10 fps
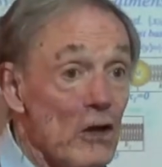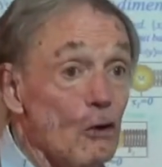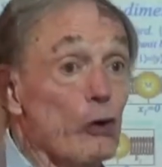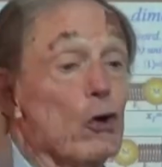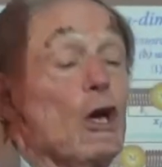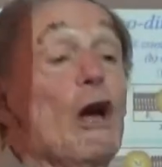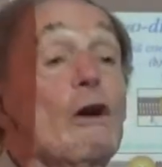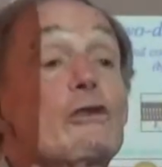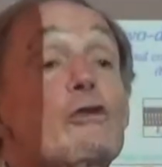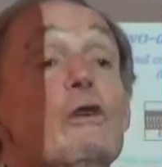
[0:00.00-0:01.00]
your
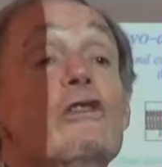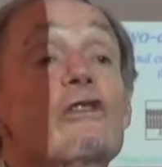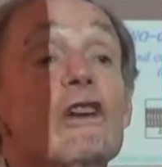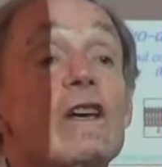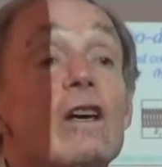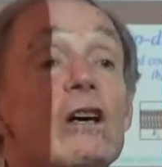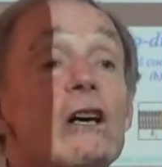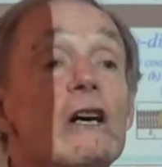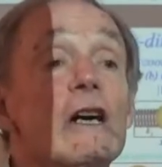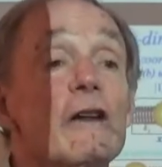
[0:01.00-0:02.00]
characteristic.
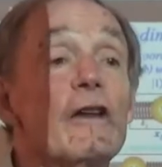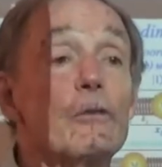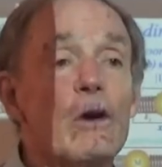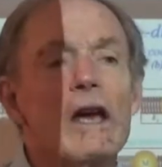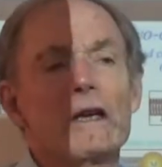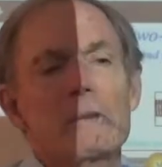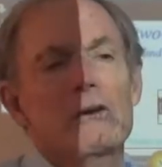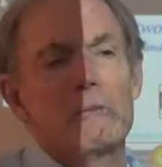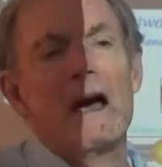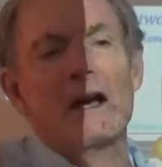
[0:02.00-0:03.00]
Uh, that's what eigen
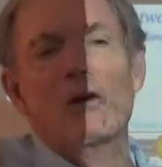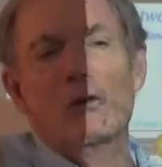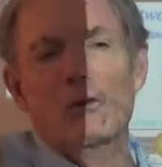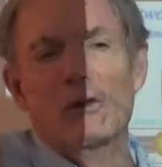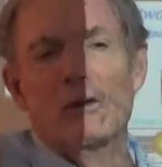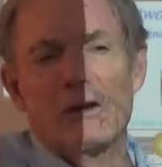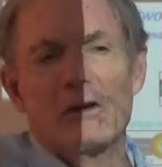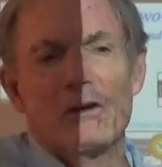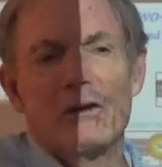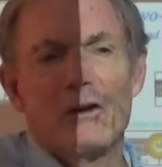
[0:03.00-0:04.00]
means, my own,
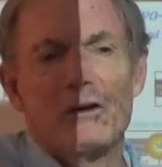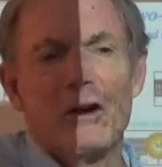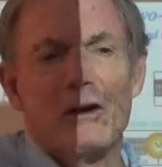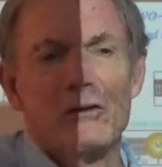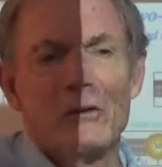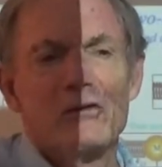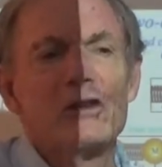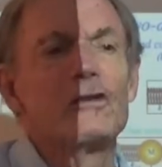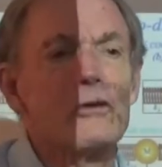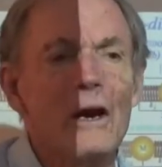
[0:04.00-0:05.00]
your, your,
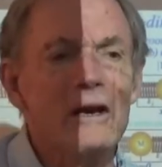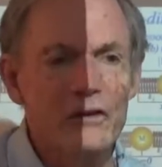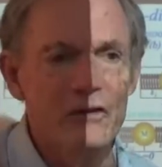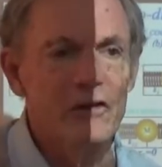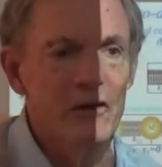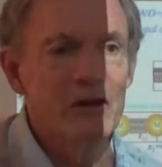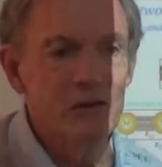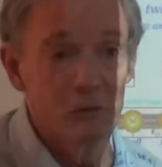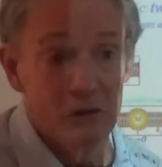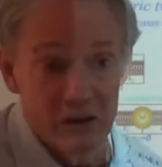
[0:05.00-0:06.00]
characteristic direction. So things
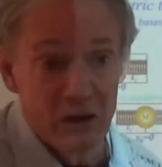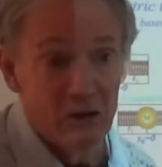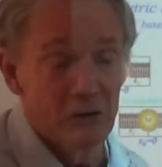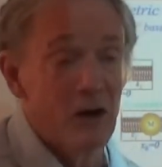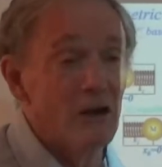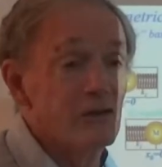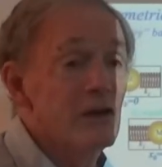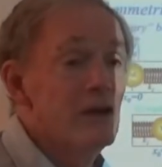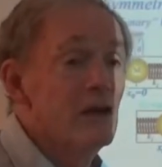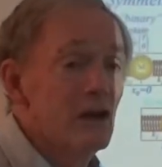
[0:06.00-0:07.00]
that really characterize
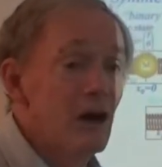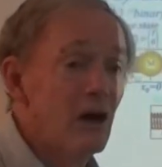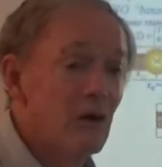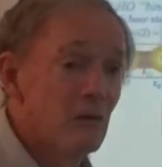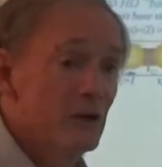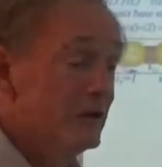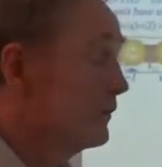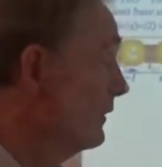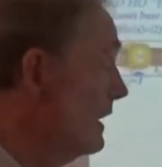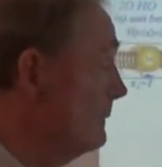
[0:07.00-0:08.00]
uh,
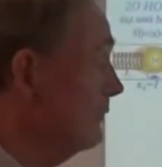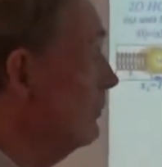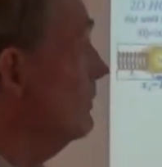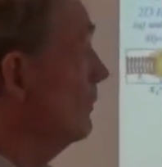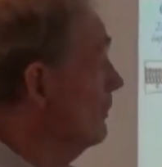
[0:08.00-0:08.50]
either the Hamiltonian or